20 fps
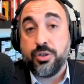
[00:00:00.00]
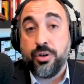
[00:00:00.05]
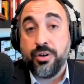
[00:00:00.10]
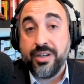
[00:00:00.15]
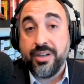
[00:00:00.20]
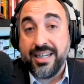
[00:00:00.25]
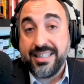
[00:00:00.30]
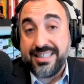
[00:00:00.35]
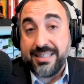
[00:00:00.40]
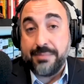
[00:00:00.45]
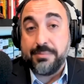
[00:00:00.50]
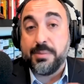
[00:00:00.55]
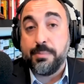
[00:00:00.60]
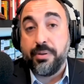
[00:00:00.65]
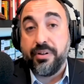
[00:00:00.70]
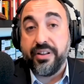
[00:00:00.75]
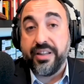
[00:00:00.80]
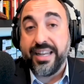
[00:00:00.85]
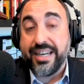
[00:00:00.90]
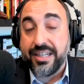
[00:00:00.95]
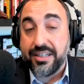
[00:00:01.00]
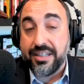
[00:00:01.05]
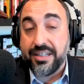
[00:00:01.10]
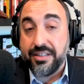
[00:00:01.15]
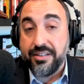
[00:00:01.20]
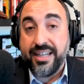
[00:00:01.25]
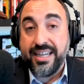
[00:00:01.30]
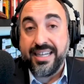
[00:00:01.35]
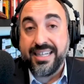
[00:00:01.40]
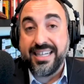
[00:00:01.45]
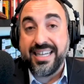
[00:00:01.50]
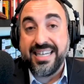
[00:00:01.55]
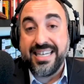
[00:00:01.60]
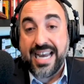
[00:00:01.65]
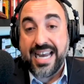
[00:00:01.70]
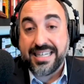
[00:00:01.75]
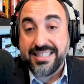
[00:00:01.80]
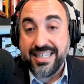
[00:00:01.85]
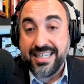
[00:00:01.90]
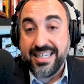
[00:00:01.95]
certain, it seems, politically
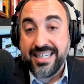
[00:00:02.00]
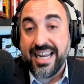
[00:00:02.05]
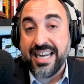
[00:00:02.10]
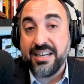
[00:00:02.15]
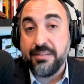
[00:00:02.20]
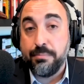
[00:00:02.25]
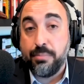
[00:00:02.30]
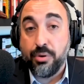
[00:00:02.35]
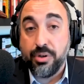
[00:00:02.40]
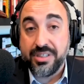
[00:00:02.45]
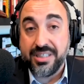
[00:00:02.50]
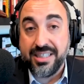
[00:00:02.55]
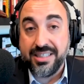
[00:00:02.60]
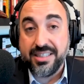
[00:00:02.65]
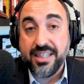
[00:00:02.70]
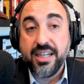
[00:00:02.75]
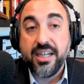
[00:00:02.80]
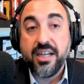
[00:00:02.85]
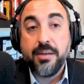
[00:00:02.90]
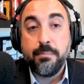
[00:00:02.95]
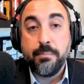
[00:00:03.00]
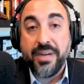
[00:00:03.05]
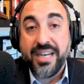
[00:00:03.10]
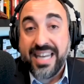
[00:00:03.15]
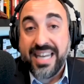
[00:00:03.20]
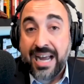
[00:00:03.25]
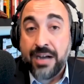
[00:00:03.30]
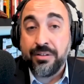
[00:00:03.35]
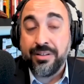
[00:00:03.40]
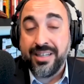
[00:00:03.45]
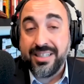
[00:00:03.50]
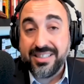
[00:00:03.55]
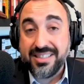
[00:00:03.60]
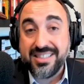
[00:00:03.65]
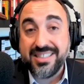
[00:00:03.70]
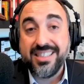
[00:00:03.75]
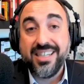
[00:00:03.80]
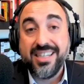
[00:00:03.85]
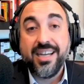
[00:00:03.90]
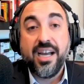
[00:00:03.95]
connected and important media
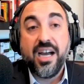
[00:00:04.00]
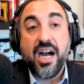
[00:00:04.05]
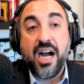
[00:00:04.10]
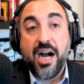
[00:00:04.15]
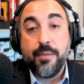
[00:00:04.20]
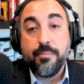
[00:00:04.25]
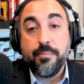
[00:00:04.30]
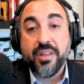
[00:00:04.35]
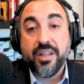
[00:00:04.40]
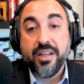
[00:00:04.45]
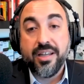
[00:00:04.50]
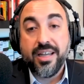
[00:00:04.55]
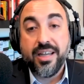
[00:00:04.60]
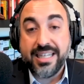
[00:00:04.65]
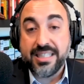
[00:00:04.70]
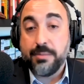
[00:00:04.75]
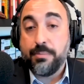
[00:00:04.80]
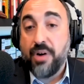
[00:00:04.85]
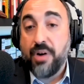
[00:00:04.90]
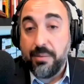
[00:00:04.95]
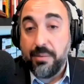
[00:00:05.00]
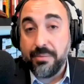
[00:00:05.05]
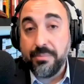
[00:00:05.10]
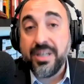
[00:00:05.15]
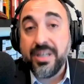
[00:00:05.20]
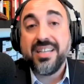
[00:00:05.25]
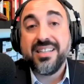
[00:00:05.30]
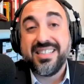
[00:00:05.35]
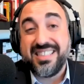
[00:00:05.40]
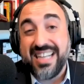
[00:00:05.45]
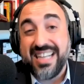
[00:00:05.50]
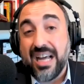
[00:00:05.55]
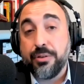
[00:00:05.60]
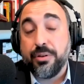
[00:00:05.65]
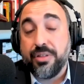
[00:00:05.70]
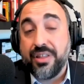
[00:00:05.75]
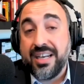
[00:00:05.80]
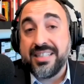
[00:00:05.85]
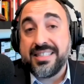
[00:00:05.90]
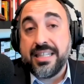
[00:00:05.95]
outlets is a problem. The
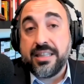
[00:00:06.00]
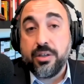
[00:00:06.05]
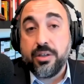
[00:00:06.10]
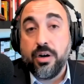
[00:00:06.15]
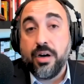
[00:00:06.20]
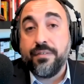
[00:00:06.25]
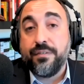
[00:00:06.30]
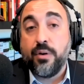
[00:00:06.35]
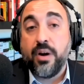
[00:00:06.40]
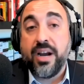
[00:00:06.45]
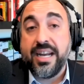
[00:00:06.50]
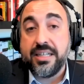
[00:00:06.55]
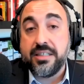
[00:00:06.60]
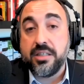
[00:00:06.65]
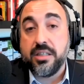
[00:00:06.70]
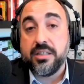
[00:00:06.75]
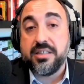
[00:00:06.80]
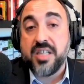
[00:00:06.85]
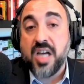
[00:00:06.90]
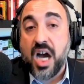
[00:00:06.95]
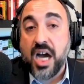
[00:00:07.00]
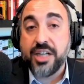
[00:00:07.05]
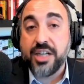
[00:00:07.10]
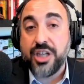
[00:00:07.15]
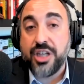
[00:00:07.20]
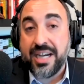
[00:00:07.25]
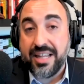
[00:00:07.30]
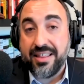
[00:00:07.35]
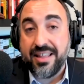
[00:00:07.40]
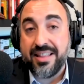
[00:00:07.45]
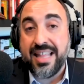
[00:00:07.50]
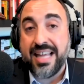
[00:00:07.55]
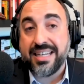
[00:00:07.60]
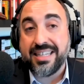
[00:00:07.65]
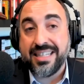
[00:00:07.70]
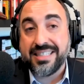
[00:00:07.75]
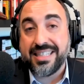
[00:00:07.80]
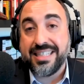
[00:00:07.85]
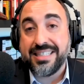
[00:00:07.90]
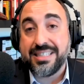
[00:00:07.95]
other thing is that they're afraid to touch anything that
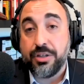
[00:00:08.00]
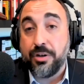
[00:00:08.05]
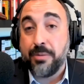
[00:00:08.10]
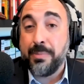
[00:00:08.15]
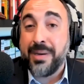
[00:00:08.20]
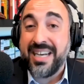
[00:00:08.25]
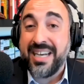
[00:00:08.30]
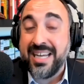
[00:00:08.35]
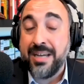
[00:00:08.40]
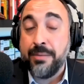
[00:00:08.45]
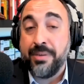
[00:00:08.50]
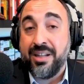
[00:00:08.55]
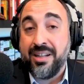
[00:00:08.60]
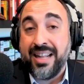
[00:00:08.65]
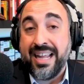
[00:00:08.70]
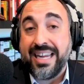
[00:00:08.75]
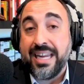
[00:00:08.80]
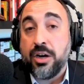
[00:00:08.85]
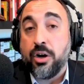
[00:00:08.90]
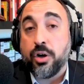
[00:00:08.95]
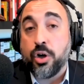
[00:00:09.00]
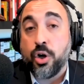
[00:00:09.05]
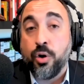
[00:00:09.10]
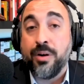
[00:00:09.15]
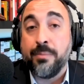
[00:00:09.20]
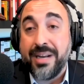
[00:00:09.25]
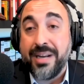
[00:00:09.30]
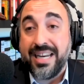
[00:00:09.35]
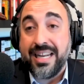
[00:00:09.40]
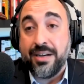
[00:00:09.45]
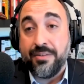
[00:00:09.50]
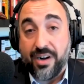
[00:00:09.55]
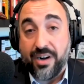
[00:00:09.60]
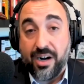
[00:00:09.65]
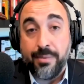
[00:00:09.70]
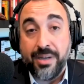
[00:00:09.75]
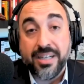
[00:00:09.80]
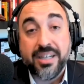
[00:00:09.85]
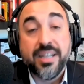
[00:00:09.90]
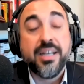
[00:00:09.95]
is considered media, but like in our current media
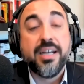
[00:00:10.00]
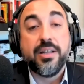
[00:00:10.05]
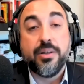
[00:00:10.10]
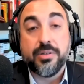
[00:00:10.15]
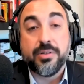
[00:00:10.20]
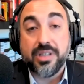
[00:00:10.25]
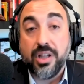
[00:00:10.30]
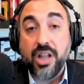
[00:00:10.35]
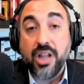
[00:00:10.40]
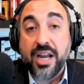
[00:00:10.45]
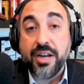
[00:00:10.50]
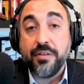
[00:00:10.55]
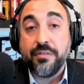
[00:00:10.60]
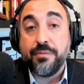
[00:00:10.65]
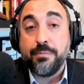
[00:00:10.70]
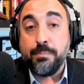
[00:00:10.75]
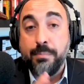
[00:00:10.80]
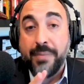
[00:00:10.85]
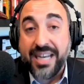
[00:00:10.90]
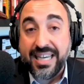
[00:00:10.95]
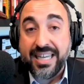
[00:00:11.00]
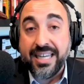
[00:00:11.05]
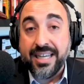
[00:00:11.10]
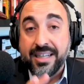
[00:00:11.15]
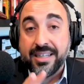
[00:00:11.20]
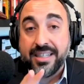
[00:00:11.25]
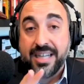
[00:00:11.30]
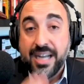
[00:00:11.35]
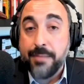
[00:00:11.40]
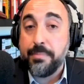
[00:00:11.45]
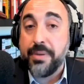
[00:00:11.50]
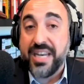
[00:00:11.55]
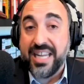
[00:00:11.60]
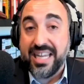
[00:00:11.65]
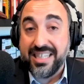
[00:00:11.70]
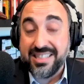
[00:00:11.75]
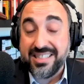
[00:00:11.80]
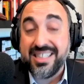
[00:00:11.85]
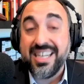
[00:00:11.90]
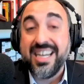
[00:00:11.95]
environment, there's a lot of media
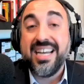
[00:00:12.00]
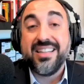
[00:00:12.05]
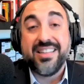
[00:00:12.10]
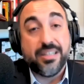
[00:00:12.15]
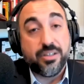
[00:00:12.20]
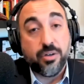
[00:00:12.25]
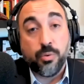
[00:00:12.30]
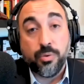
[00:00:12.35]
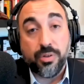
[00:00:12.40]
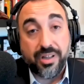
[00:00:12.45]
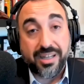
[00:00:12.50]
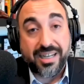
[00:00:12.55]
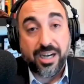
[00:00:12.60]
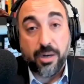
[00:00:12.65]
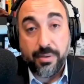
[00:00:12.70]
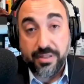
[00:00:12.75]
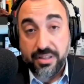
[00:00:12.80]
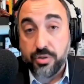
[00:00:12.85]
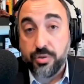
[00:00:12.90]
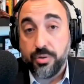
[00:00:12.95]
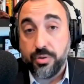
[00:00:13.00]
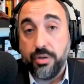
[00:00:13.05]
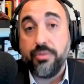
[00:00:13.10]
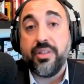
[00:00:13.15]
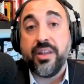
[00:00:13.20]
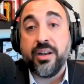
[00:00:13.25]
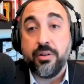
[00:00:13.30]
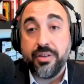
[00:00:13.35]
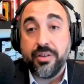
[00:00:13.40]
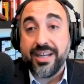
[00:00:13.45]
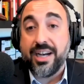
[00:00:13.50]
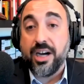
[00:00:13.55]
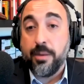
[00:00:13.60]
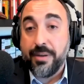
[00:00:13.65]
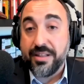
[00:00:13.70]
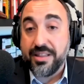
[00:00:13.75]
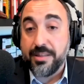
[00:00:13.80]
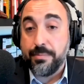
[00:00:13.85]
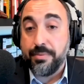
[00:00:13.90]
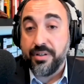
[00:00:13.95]
companies that don't really care about the truth. They only care
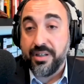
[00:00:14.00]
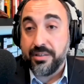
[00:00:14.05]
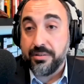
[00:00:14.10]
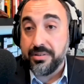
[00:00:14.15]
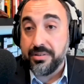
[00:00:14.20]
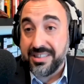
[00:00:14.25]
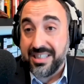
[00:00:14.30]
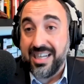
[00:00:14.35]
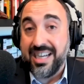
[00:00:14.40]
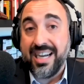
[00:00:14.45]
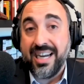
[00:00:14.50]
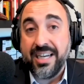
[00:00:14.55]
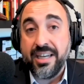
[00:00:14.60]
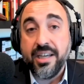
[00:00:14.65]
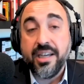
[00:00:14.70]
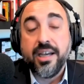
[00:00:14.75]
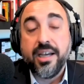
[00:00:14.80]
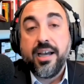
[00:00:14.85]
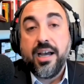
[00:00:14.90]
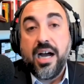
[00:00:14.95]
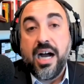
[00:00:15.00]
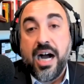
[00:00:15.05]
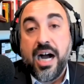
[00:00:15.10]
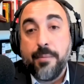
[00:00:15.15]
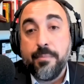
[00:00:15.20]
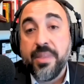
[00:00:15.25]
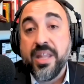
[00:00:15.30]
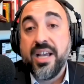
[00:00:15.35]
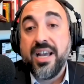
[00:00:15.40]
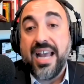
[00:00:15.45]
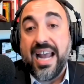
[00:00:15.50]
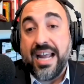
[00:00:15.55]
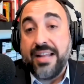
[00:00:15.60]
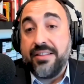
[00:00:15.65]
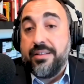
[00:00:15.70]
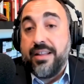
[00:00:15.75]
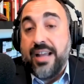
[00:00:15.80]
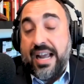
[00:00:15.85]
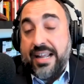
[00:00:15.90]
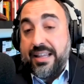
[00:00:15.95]
about the political side.
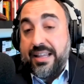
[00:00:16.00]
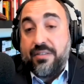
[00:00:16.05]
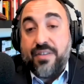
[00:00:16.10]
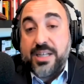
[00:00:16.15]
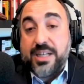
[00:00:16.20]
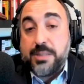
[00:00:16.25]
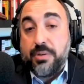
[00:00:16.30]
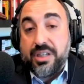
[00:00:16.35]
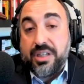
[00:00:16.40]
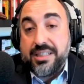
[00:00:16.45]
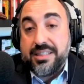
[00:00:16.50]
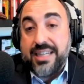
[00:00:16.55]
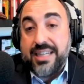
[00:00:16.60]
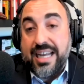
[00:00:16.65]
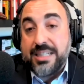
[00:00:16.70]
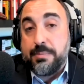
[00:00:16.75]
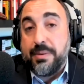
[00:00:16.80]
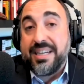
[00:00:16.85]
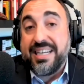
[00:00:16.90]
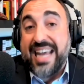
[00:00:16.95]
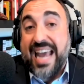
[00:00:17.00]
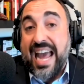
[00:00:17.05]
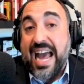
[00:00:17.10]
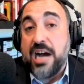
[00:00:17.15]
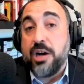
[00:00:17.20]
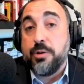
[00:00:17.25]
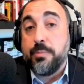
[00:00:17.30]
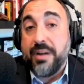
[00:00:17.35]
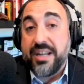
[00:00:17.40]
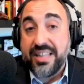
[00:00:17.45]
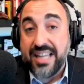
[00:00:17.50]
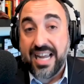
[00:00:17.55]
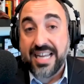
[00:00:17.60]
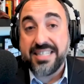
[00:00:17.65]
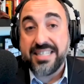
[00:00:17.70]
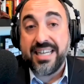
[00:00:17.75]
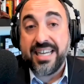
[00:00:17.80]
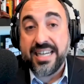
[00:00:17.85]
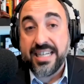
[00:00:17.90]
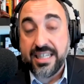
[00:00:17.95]
And I think Facebook has been cowed by the
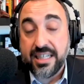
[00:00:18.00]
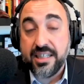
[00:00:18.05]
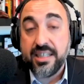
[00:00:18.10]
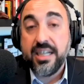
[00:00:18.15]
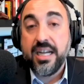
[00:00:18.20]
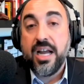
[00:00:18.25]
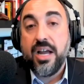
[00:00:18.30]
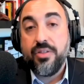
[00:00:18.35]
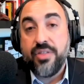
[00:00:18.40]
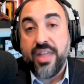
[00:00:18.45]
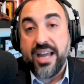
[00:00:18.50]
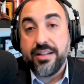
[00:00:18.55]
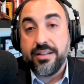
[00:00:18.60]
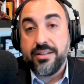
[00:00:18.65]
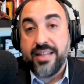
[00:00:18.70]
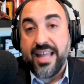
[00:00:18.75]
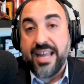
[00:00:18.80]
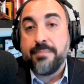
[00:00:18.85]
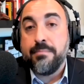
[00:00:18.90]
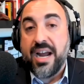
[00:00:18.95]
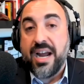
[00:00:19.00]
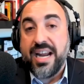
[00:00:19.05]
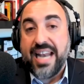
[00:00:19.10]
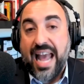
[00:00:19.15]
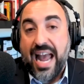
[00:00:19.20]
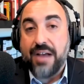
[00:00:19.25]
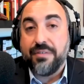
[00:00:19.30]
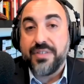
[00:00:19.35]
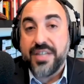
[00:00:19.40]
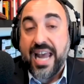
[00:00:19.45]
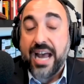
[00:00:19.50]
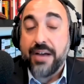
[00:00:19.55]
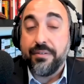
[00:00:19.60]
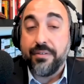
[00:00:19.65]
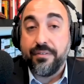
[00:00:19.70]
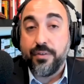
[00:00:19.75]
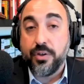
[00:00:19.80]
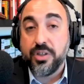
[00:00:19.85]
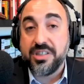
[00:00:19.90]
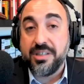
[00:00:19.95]
idea that they might have to have
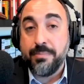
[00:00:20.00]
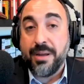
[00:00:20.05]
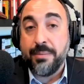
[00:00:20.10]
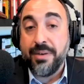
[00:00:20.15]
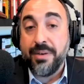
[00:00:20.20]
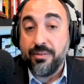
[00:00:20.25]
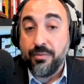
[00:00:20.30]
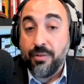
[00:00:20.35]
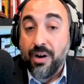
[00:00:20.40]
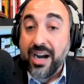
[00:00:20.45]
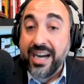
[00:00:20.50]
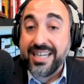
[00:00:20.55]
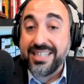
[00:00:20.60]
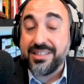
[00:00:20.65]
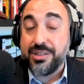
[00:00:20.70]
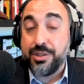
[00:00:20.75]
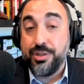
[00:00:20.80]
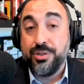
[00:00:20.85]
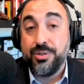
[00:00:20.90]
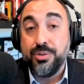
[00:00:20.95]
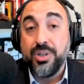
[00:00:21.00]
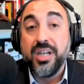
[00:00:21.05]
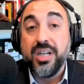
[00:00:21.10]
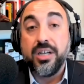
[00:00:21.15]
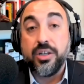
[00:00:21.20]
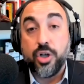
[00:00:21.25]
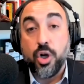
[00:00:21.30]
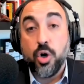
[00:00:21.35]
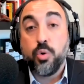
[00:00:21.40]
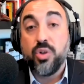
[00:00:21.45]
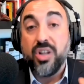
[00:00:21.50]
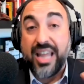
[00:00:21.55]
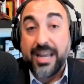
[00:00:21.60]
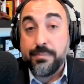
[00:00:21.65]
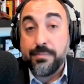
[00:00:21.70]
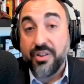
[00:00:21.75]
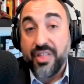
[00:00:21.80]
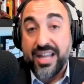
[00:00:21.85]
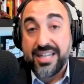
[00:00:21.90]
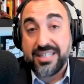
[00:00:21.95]
a First Amendment right to go
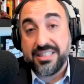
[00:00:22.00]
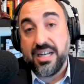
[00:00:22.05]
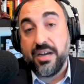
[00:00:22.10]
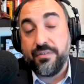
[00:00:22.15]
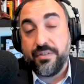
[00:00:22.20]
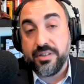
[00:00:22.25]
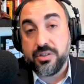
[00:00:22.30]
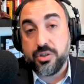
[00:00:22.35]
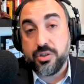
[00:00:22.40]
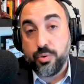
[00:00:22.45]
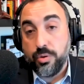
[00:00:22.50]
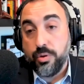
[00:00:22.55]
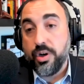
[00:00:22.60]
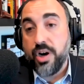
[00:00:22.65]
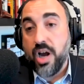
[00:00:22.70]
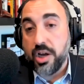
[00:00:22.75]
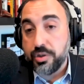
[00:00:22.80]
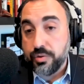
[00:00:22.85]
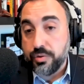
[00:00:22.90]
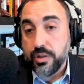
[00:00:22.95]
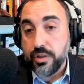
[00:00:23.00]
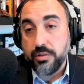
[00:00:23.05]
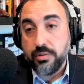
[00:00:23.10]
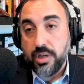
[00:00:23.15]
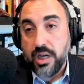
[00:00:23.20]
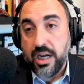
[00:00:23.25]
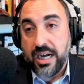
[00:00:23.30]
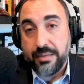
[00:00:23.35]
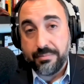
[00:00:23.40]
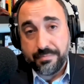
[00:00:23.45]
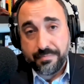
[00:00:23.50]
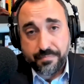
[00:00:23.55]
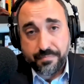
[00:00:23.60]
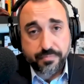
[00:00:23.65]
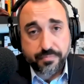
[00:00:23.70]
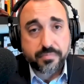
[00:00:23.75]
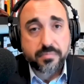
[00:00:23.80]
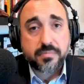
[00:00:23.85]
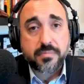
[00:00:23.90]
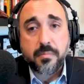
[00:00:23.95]
label that stuff as true or not true.
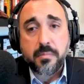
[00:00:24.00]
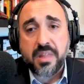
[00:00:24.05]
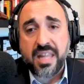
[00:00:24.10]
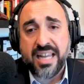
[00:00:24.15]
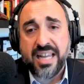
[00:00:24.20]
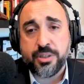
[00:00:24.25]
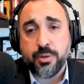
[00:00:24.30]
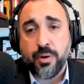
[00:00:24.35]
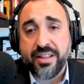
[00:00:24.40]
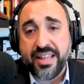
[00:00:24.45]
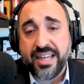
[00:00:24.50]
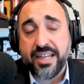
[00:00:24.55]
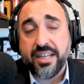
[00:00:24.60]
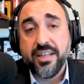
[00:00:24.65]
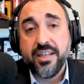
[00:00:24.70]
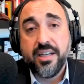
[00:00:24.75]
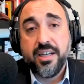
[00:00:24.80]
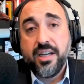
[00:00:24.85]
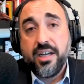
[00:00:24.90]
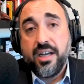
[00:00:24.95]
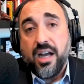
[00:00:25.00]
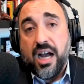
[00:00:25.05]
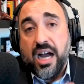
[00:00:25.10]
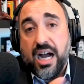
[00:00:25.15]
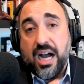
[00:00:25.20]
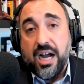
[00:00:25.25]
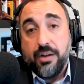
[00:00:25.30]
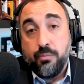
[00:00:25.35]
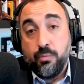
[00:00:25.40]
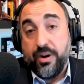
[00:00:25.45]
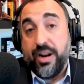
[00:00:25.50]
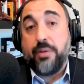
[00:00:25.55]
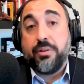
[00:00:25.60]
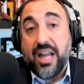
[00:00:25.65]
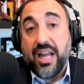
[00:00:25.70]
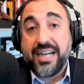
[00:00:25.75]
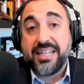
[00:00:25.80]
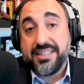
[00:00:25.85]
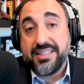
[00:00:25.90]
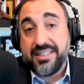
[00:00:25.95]
And so I think what I would
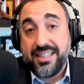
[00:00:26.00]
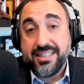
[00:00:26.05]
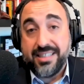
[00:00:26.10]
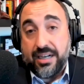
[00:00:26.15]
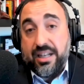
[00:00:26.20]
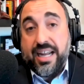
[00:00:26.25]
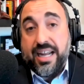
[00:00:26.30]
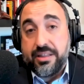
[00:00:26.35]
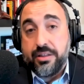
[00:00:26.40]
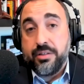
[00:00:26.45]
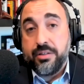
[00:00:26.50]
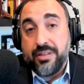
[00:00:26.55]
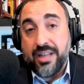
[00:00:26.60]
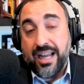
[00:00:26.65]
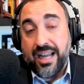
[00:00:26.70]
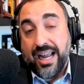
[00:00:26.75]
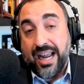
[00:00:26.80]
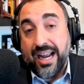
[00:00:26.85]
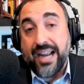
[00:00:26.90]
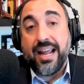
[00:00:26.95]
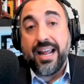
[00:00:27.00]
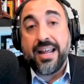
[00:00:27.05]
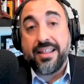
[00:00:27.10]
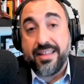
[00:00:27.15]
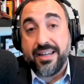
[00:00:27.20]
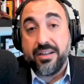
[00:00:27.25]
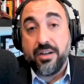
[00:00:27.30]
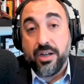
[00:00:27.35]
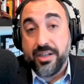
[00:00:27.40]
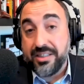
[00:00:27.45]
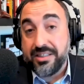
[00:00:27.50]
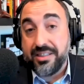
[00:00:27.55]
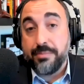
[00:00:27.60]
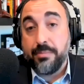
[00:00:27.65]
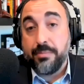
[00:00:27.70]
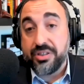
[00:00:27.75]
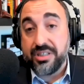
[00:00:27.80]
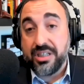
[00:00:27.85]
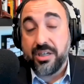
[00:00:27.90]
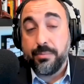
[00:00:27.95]
like to see is I think honestly,
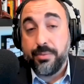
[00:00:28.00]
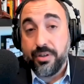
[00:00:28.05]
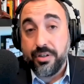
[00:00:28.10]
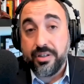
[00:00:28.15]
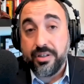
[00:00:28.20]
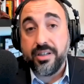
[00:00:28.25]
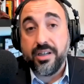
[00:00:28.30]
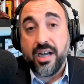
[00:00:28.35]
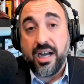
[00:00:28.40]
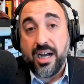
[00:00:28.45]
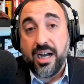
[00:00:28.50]
Mark Zuckerberg,